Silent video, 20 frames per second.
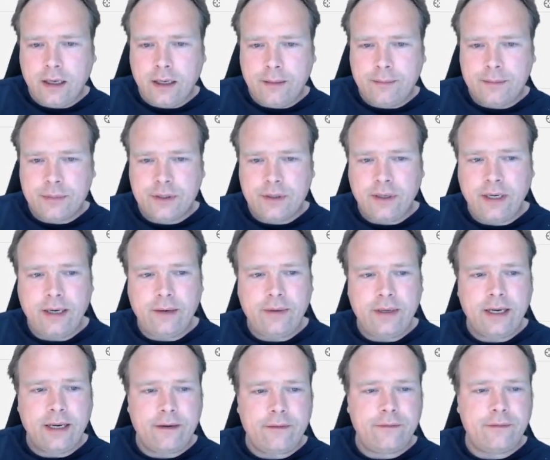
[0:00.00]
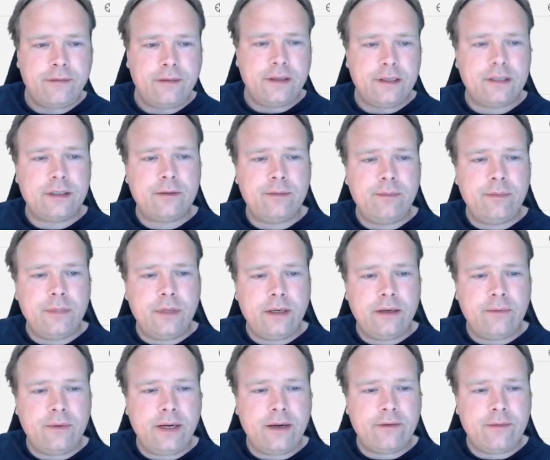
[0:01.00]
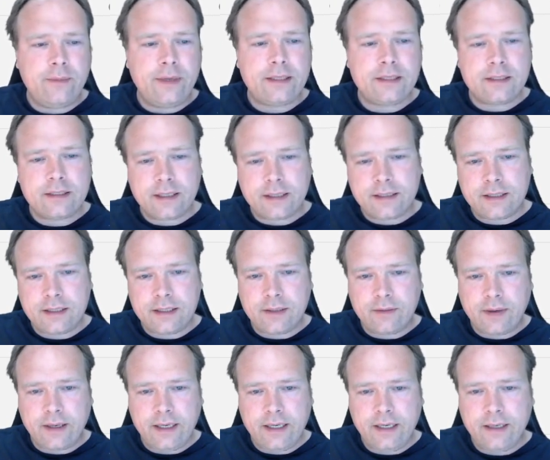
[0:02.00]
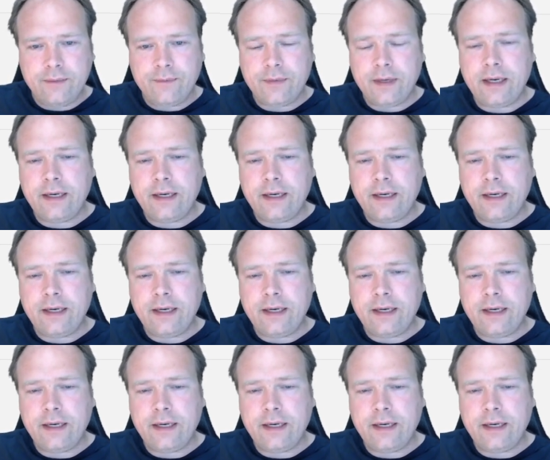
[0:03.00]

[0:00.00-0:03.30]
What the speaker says: So here we have this. We have a message entity right here,